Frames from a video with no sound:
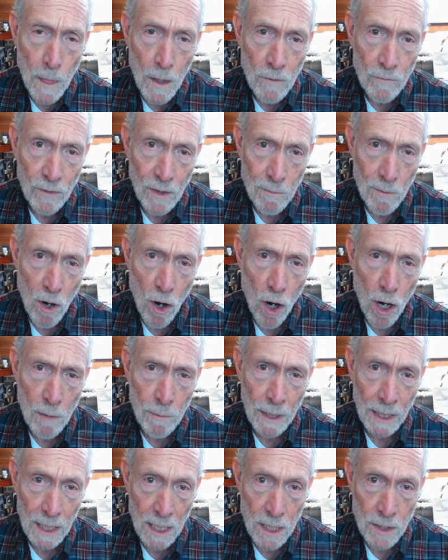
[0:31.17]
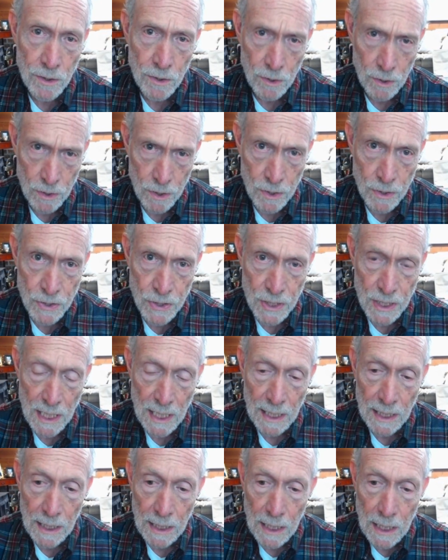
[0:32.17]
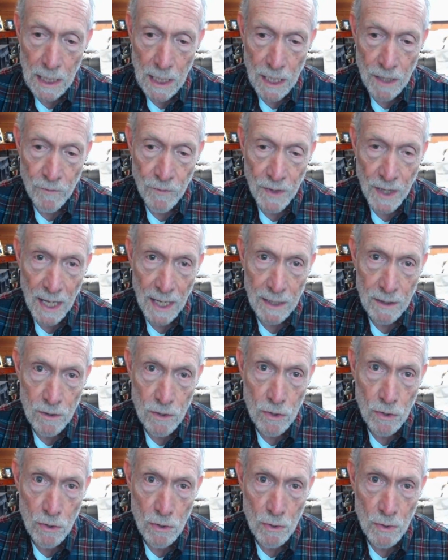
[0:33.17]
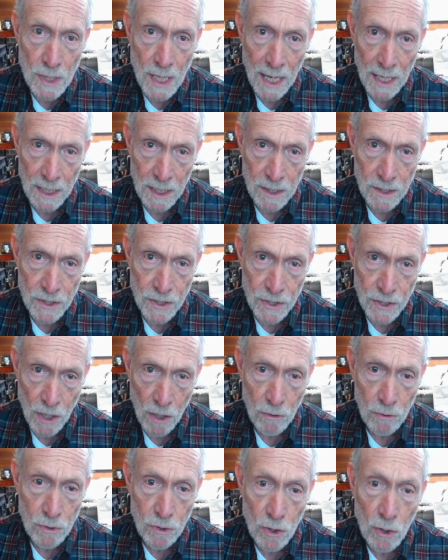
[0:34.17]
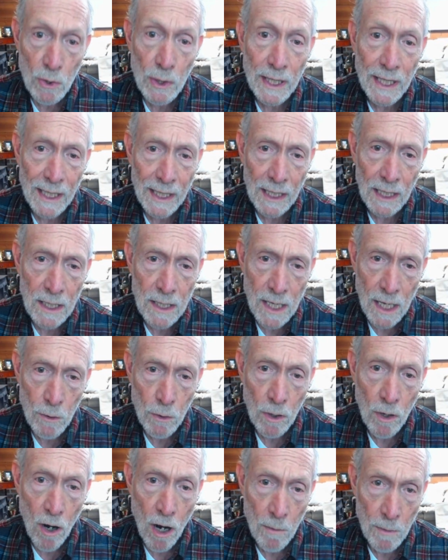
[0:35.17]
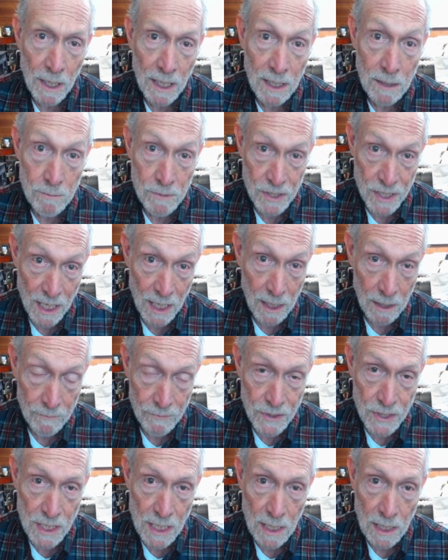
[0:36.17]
from harming others if they knew that in so doing they were harming themselves.